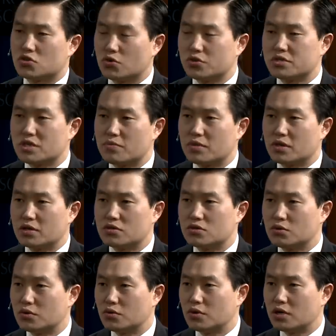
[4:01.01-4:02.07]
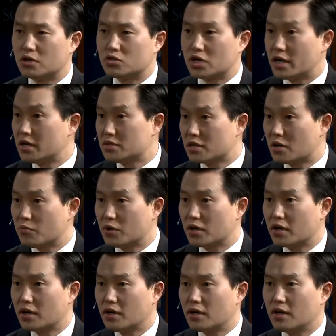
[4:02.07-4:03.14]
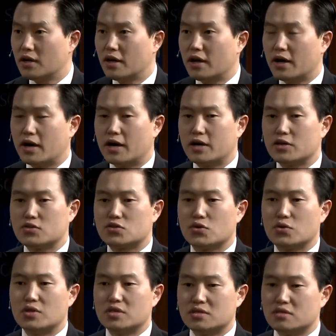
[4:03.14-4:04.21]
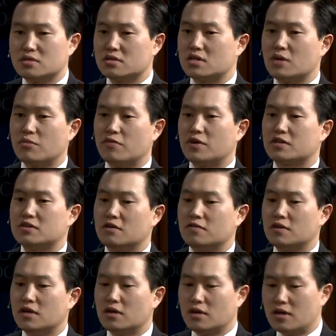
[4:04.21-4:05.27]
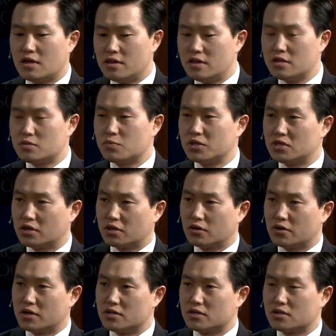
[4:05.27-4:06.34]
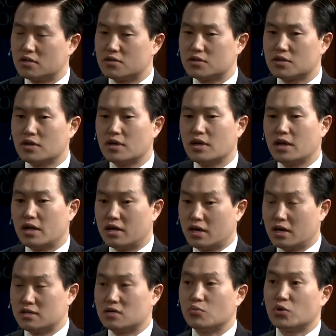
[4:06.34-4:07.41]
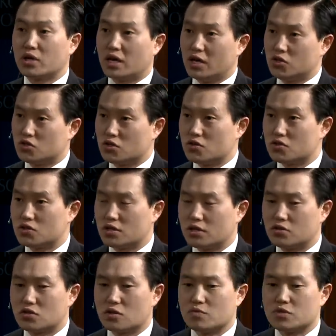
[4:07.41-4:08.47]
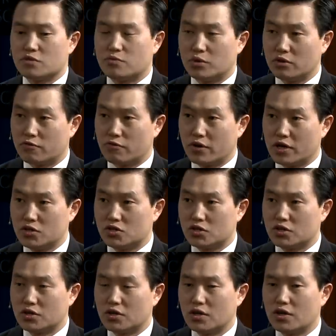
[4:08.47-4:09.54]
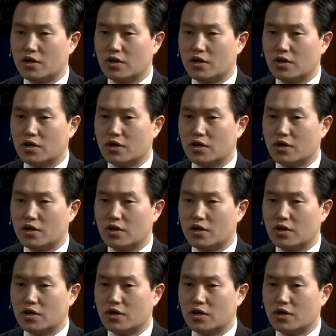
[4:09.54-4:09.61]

sold something to a Chinese company. So this is a type of activity in this particular instance, I think, has implications in terms of proliferation.